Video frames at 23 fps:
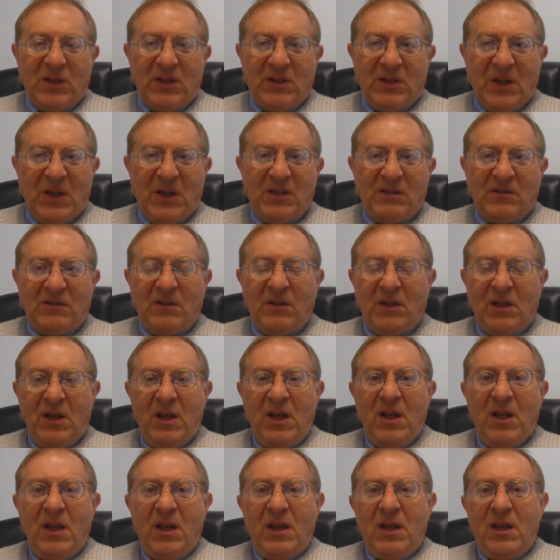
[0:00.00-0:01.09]
Great.
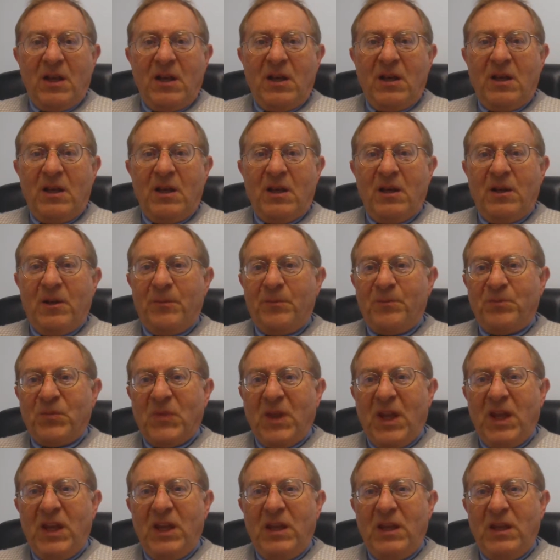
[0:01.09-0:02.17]

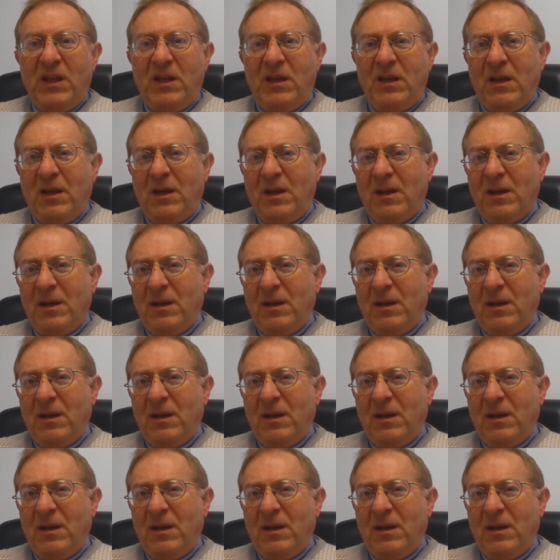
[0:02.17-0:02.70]
He